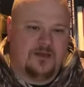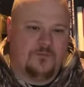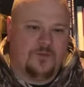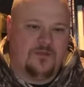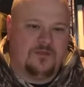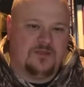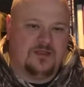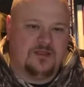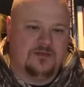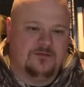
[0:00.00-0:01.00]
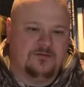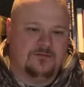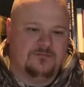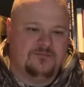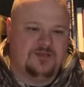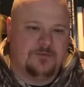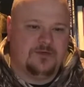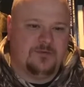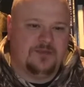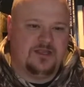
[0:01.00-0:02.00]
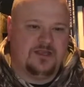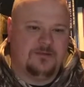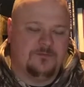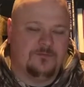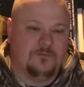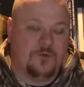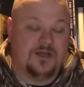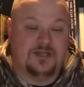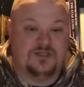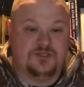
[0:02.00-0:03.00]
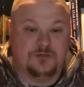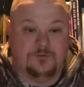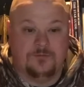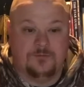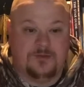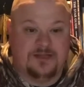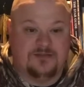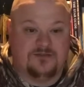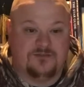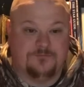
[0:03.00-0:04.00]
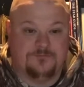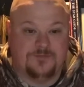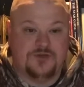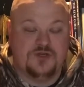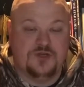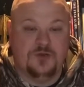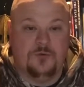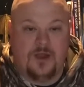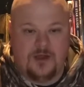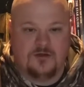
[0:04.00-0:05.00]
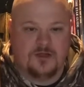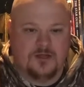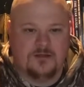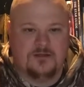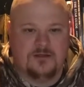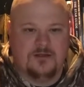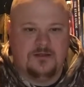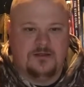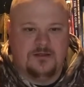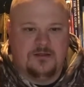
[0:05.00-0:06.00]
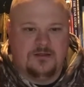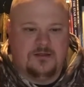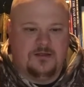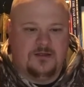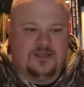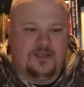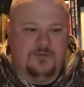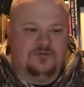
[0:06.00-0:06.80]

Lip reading: And when the WWE went into its new era, he